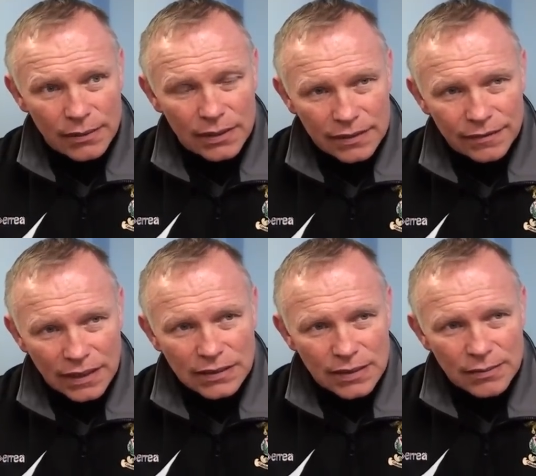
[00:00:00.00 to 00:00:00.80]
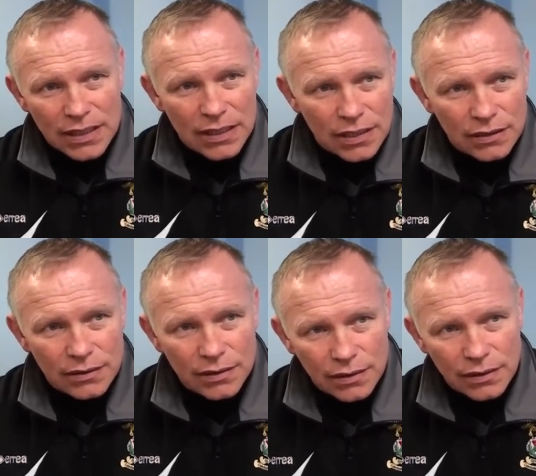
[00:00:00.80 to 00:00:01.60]
well, they fancy me, you
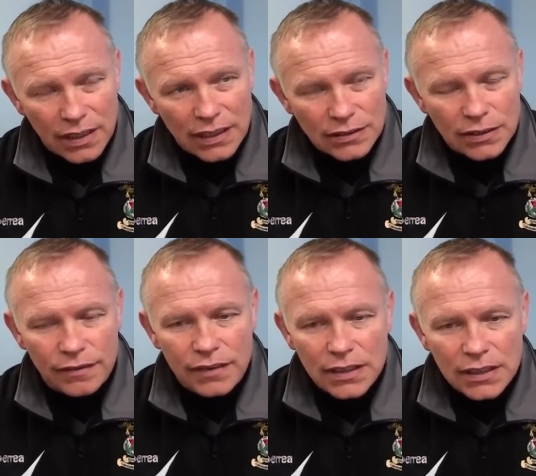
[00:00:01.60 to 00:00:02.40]
know, and all that stuff.